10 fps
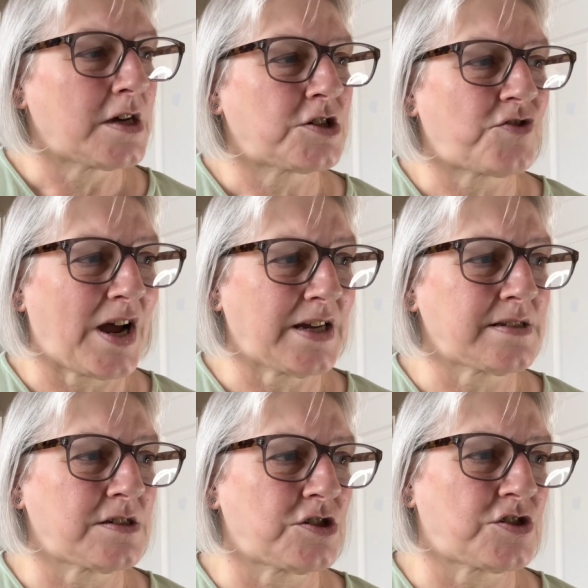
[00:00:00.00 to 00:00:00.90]
Drag
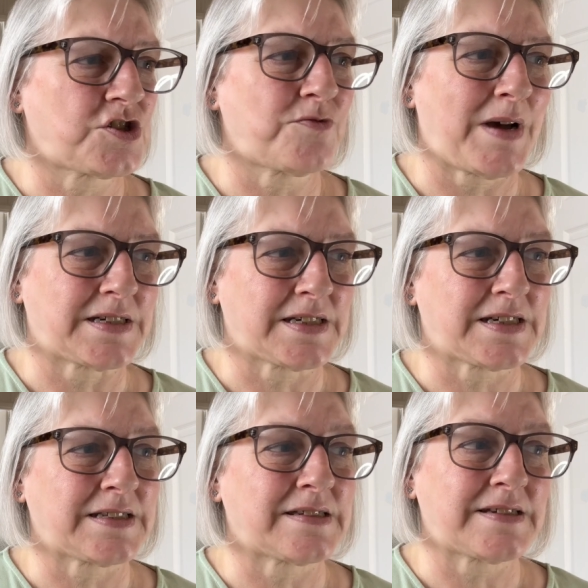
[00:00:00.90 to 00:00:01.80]
isn't just
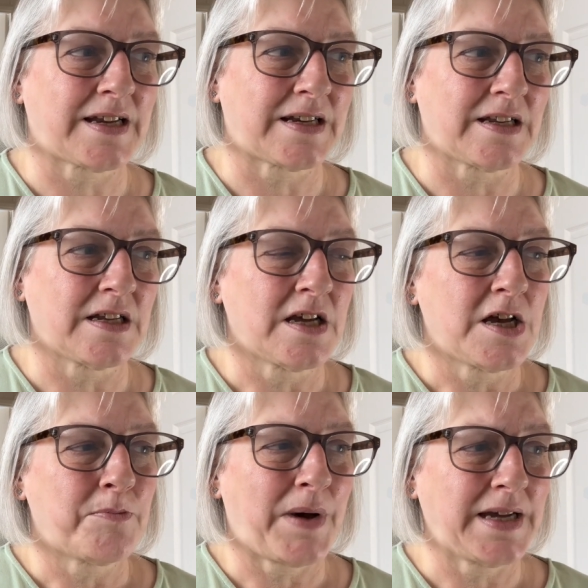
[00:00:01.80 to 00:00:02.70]
dramatic, it's deadly.
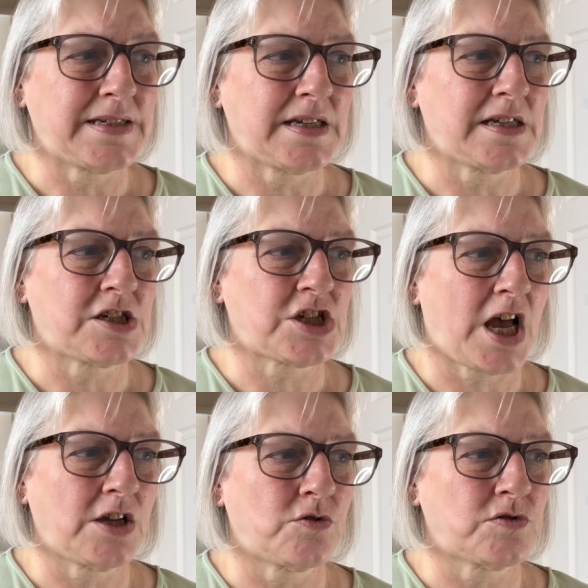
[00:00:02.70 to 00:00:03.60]
By day,
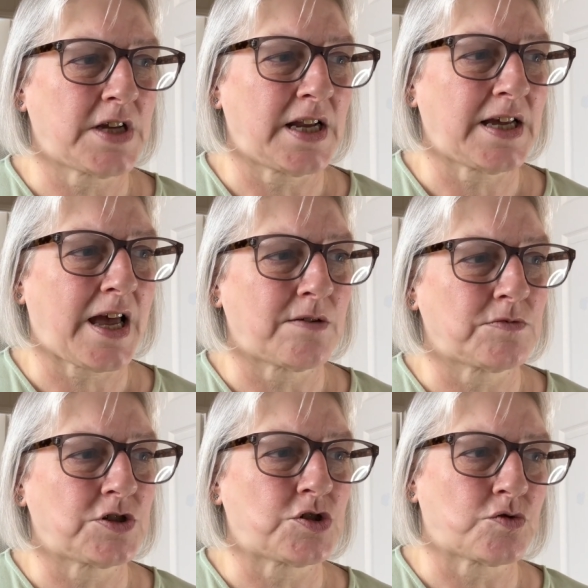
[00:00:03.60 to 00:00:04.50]
shy hotel
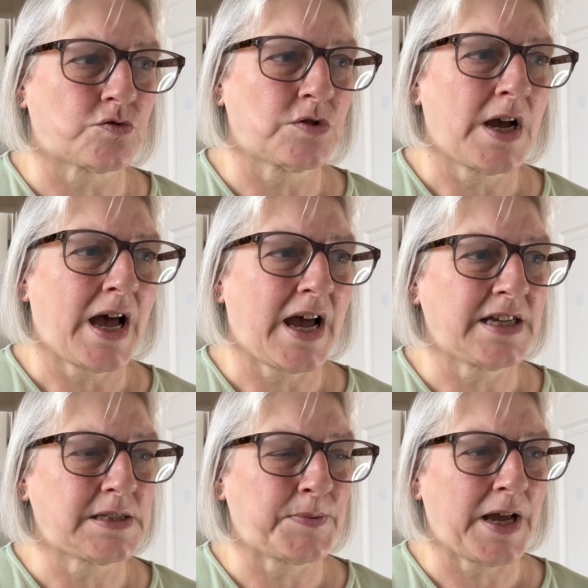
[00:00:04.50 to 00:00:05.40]
accountant Joe
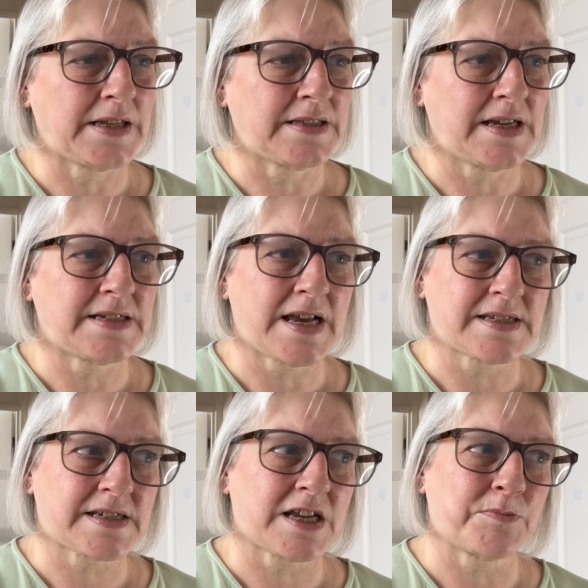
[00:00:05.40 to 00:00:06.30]
hides behind their
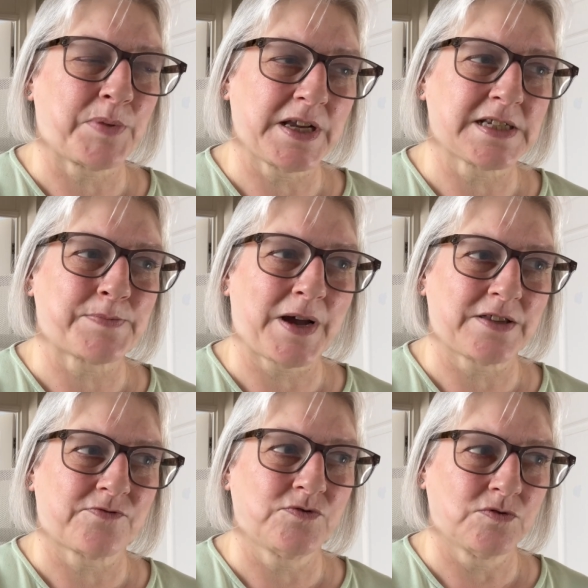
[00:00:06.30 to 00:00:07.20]
desk and plays by
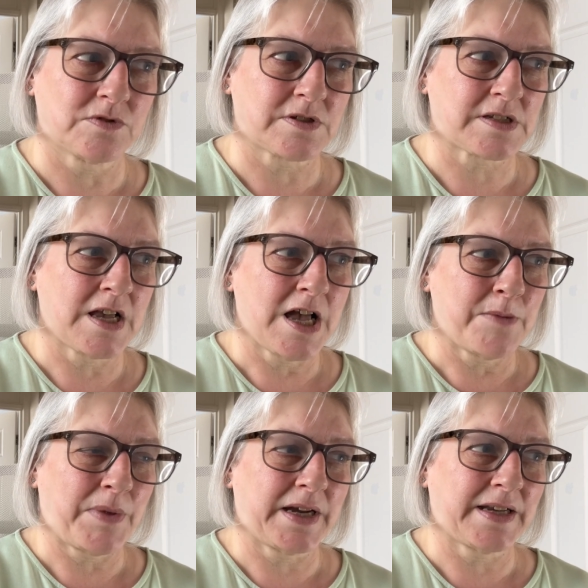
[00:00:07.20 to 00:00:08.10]
the rules.
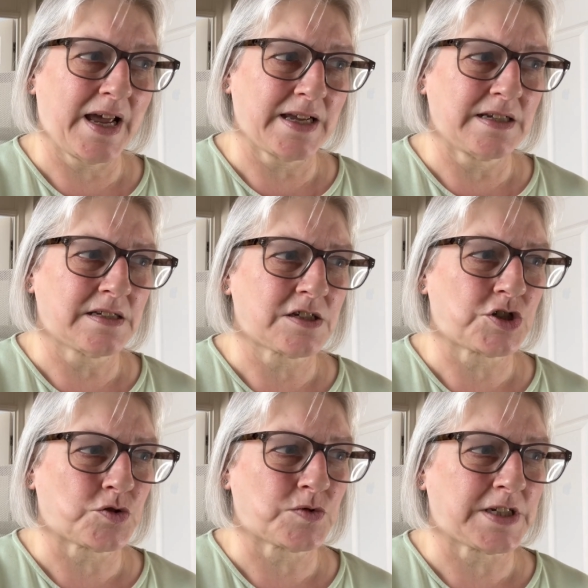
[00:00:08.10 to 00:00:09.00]
By night,
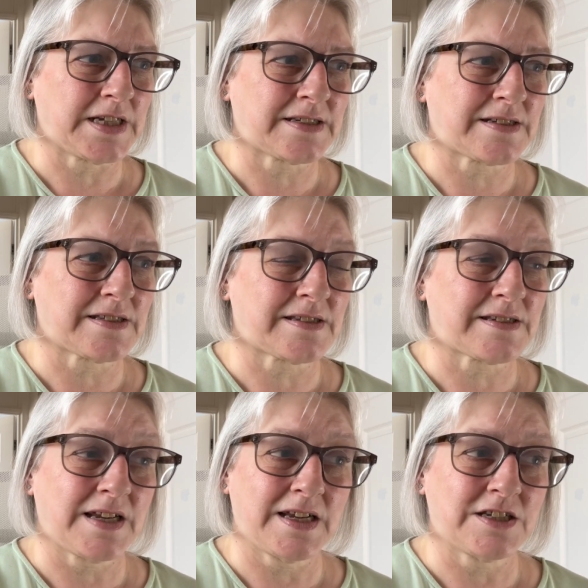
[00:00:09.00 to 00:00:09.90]
Joe takes to the
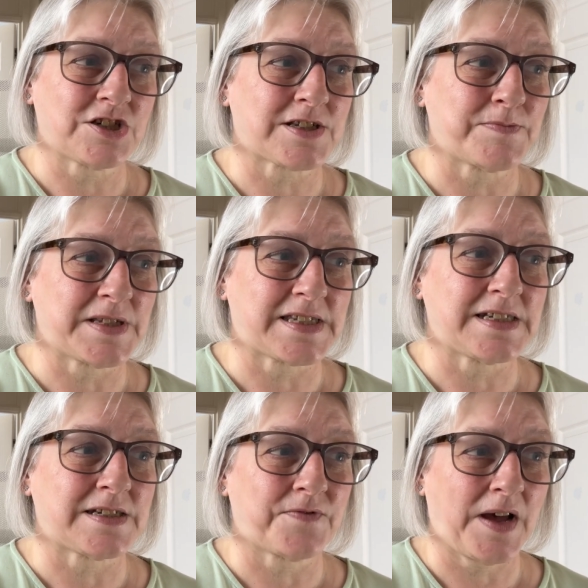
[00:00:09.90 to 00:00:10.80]
stage as Misty
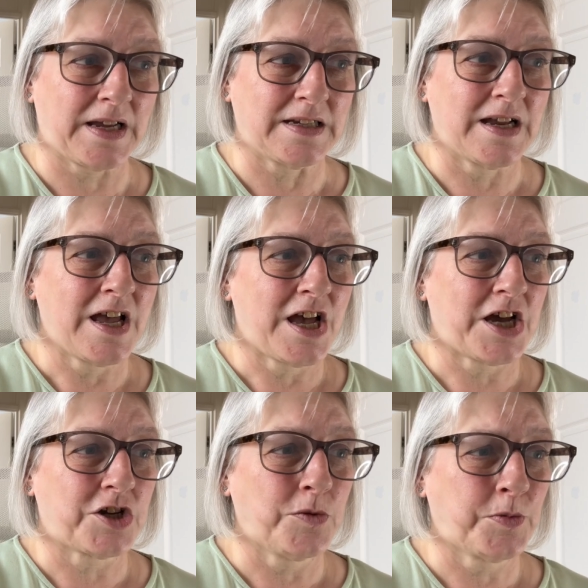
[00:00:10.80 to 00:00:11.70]
Devine,
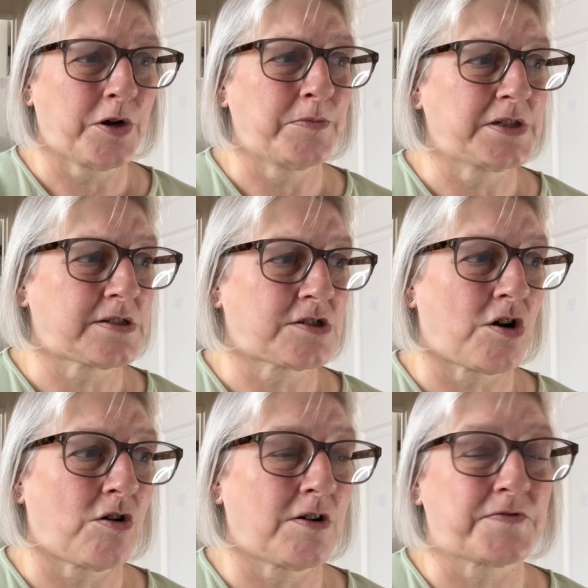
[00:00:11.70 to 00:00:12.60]
an upcoming
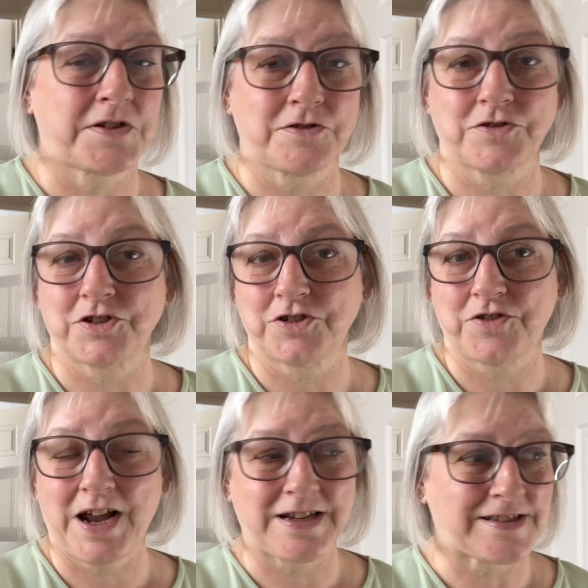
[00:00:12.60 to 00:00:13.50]
star of the London
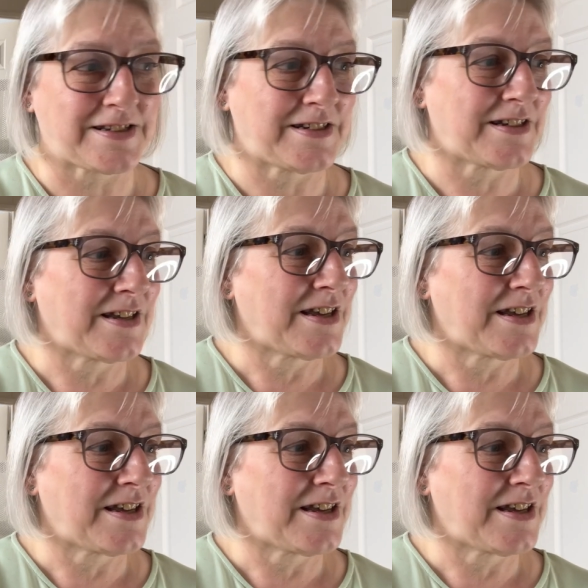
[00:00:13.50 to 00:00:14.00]
drag scene.